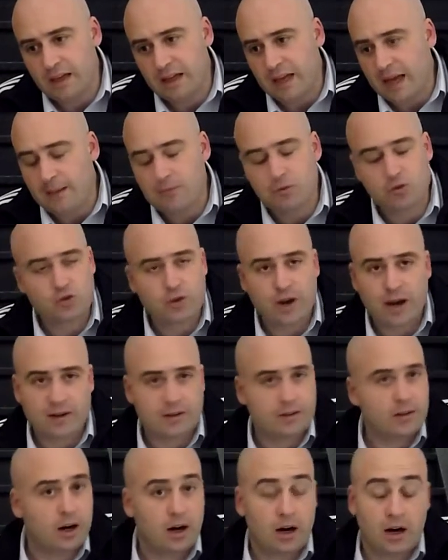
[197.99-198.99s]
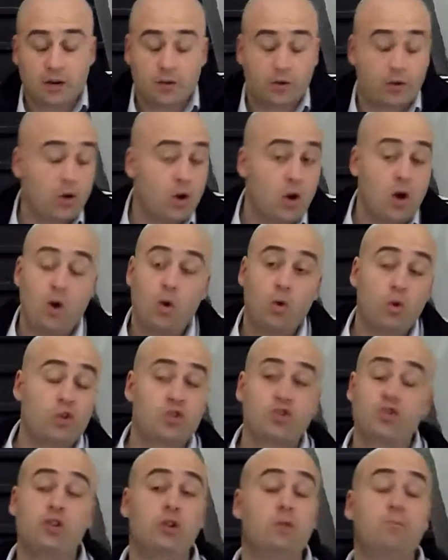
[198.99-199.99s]
an abstract God or,
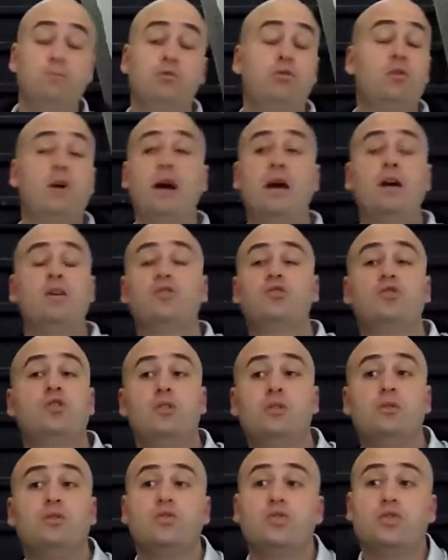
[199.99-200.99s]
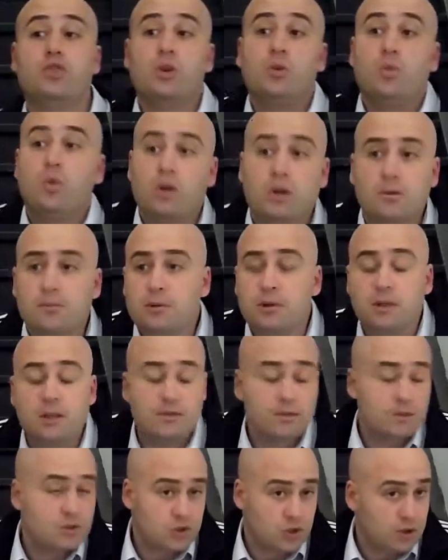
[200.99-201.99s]
or still pray or still still want to
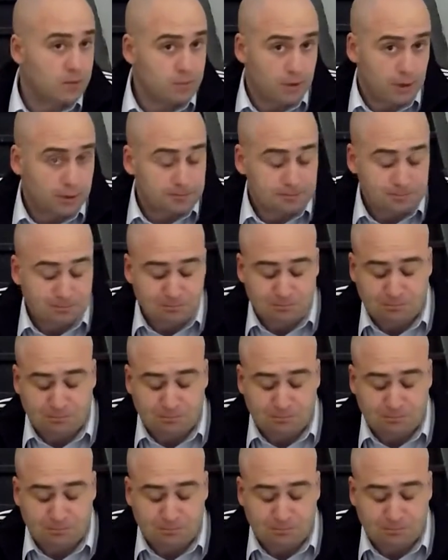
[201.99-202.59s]
believe in something.